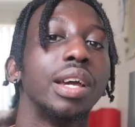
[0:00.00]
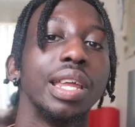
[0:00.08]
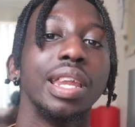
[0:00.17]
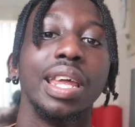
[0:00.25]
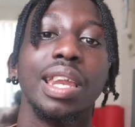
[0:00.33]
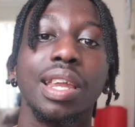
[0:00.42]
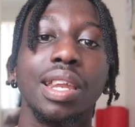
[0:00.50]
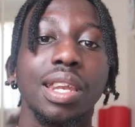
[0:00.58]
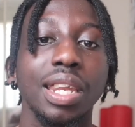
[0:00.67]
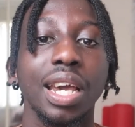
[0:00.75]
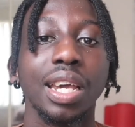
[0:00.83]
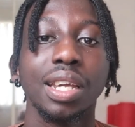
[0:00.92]
At the end of the
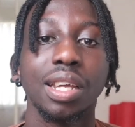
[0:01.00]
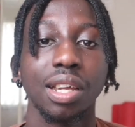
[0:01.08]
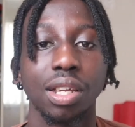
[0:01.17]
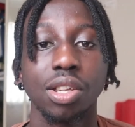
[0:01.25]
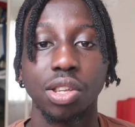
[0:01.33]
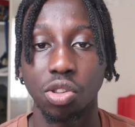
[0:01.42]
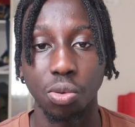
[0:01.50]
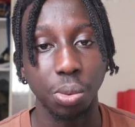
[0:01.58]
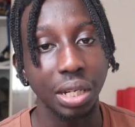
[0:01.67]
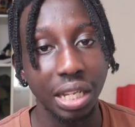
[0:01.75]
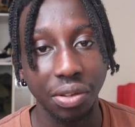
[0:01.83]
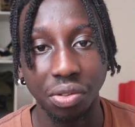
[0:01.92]
day, you
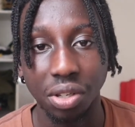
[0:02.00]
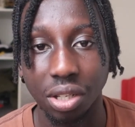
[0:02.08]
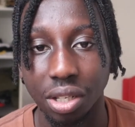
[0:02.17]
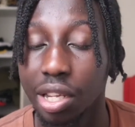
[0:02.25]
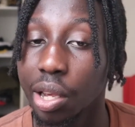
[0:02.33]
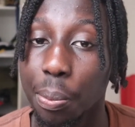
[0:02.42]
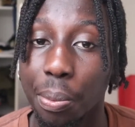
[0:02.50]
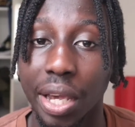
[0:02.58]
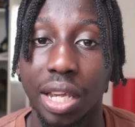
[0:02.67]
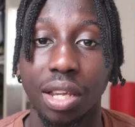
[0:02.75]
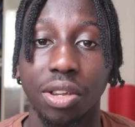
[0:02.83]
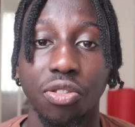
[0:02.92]
believe it, you can
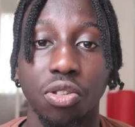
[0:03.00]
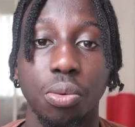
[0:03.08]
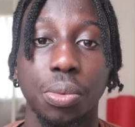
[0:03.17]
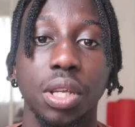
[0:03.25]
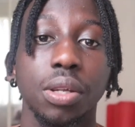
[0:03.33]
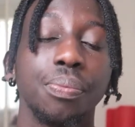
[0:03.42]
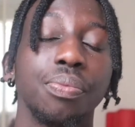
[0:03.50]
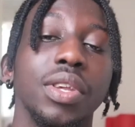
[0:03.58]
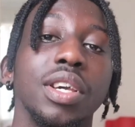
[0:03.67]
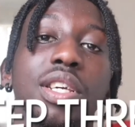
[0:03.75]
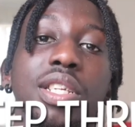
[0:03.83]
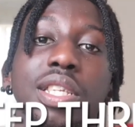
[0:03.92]
make it, you feel me?
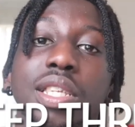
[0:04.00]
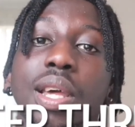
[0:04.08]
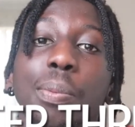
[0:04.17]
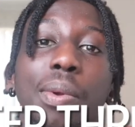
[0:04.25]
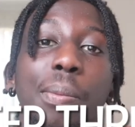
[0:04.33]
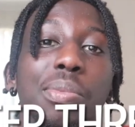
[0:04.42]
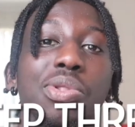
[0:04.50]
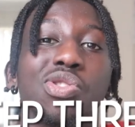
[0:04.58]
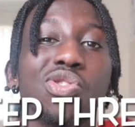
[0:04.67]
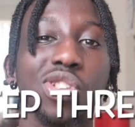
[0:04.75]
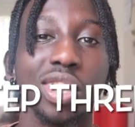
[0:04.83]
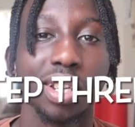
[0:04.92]
Step number
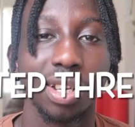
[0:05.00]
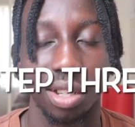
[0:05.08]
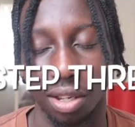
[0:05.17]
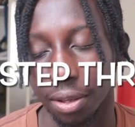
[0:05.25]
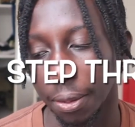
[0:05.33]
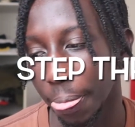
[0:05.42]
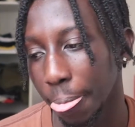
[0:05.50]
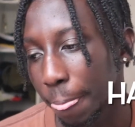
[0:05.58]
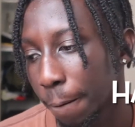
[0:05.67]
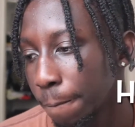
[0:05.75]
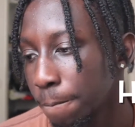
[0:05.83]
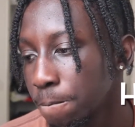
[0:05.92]
three.
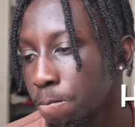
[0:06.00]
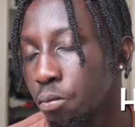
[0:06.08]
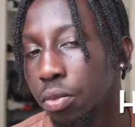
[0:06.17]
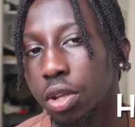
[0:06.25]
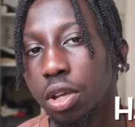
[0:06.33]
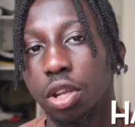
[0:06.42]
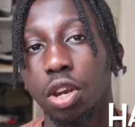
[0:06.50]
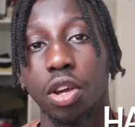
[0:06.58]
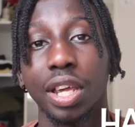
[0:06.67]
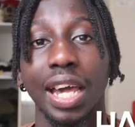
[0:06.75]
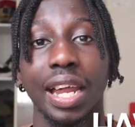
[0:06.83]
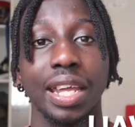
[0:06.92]
You know,
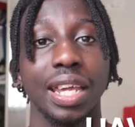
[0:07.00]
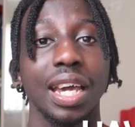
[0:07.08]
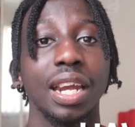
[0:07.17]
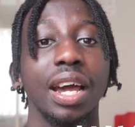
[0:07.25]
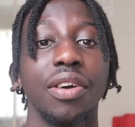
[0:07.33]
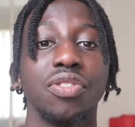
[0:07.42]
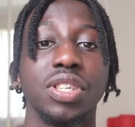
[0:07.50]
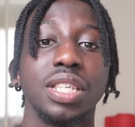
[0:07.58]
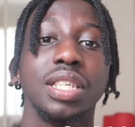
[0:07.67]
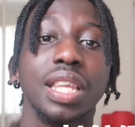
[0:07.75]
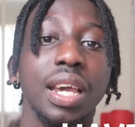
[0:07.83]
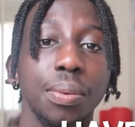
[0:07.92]
you gotta have
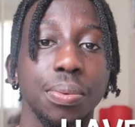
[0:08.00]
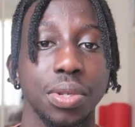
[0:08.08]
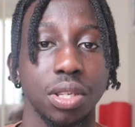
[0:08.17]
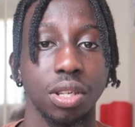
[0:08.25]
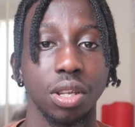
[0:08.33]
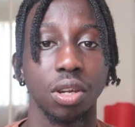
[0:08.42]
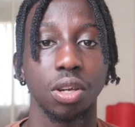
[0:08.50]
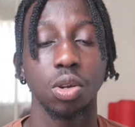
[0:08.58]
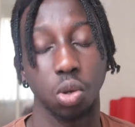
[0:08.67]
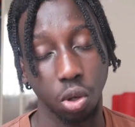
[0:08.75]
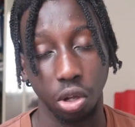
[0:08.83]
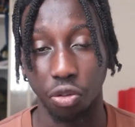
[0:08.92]
steps, you know.
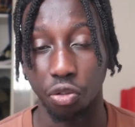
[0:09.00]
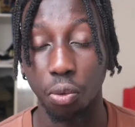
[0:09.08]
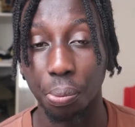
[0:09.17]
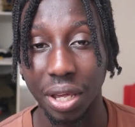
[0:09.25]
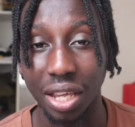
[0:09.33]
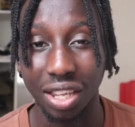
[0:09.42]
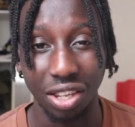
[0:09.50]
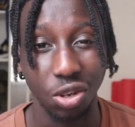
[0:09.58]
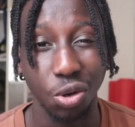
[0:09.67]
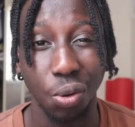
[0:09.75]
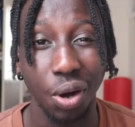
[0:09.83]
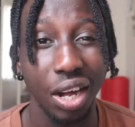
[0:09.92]
For me, you
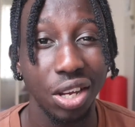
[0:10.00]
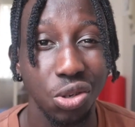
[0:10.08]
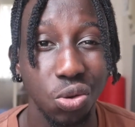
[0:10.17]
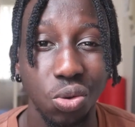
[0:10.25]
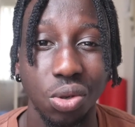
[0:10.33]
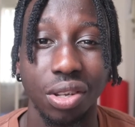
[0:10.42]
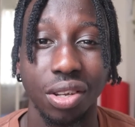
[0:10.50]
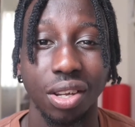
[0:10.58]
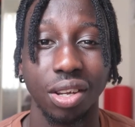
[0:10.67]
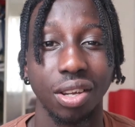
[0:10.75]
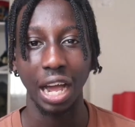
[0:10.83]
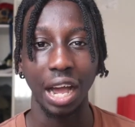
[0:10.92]
know what I do?
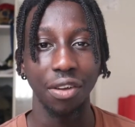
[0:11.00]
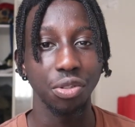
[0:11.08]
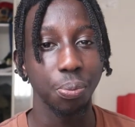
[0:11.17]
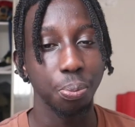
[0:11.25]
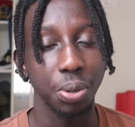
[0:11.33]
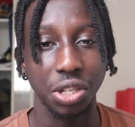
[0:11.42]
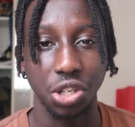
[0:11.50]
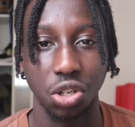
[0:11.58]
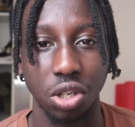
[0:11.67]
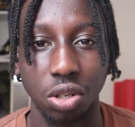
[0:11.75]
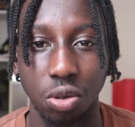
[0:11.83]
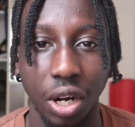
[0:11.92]
I have the
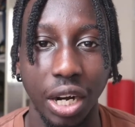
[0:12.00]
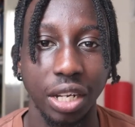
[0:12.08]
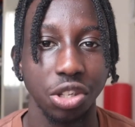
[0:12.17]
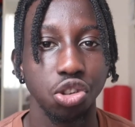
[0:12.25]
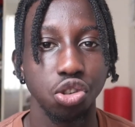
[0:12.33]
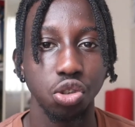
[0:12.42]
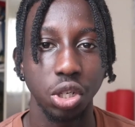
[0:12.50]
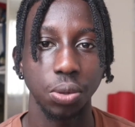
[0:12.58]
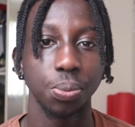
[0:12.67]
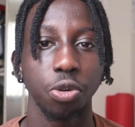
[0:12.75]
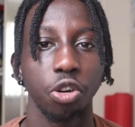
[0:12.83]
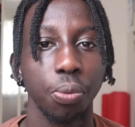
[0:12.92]
picture, right? The dream
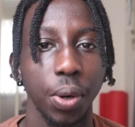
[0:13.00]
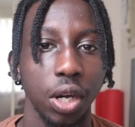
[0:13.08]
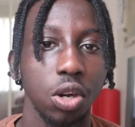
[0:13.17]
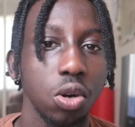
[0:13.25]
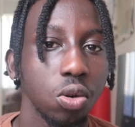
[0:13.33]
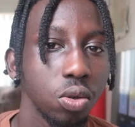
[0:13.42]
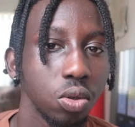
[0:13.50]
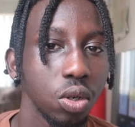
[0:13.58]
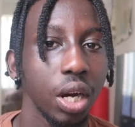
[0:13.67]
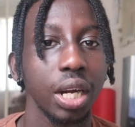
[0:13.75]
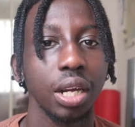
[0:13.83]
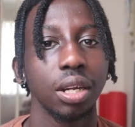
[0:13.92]
or my goal,
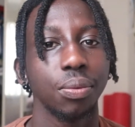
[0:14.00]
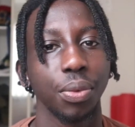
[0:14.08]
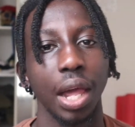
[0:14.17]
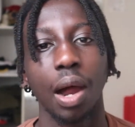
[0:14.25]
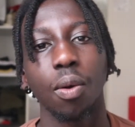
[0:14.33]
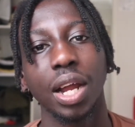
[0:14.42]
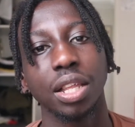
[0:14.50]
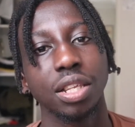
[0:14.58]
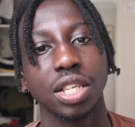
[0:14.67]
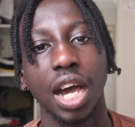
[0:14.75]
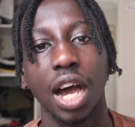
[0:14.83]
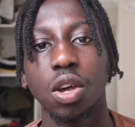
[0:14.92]
right? I write the
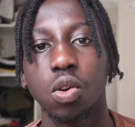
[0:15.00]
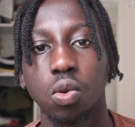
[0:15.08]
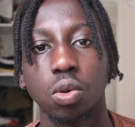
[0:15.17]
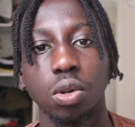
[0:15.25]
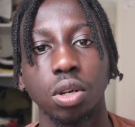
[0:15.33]
title.